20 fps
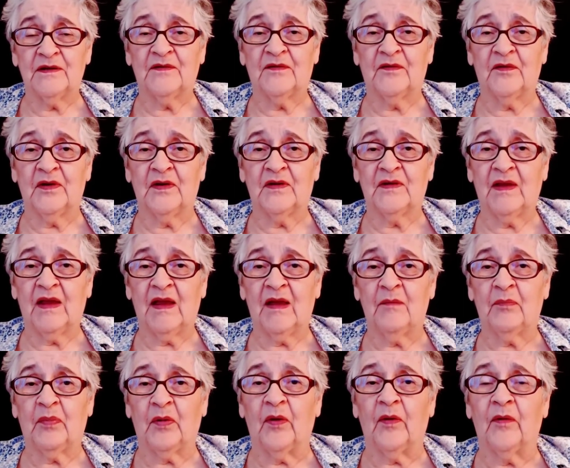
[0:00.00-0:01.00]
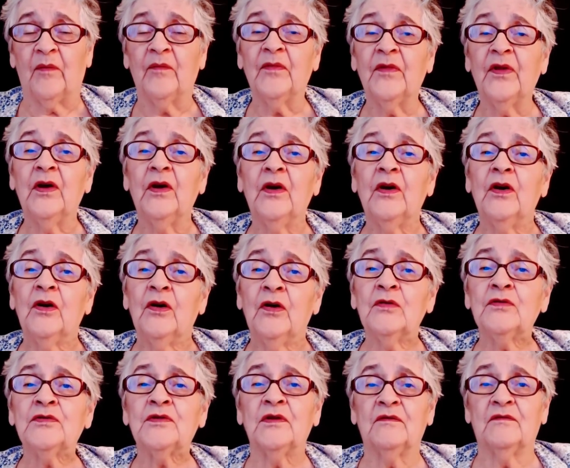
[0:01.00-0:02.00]
For example, who
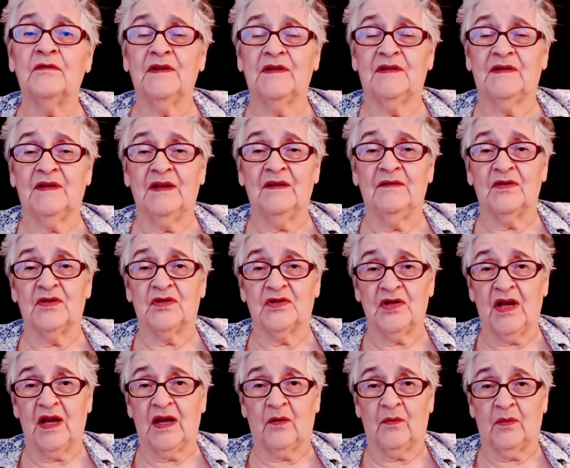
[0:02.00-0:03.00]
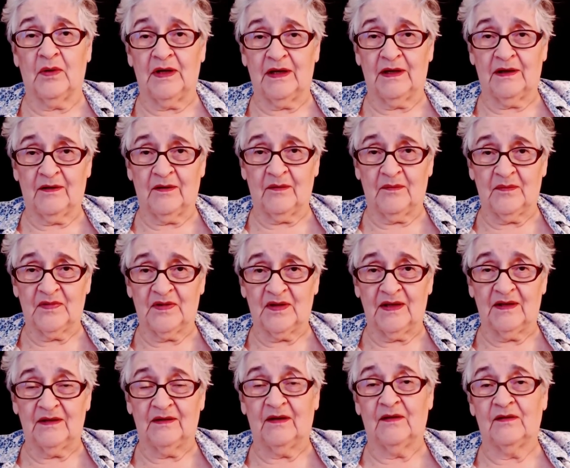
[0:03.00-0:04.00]
should receive a check when it comes
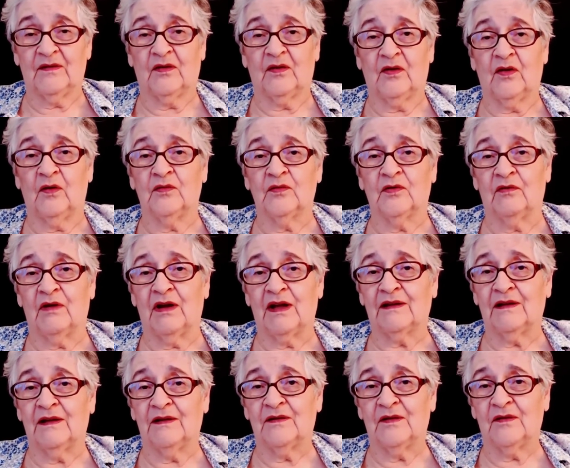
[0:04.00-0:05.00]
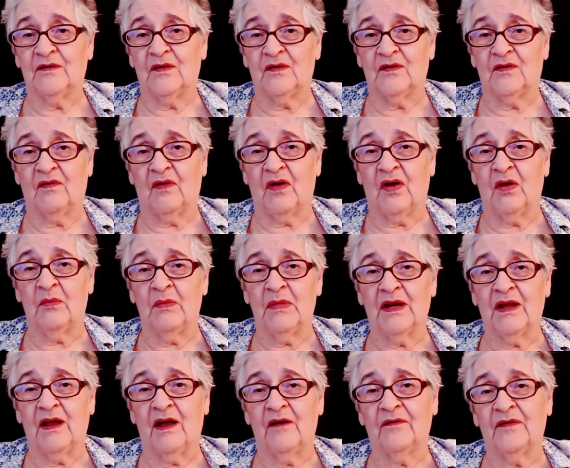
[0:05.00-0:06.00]
in? Does it go directly to the development
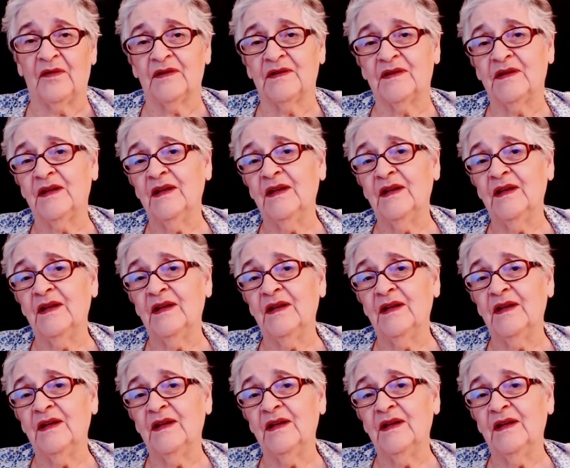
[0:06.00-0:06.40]
office?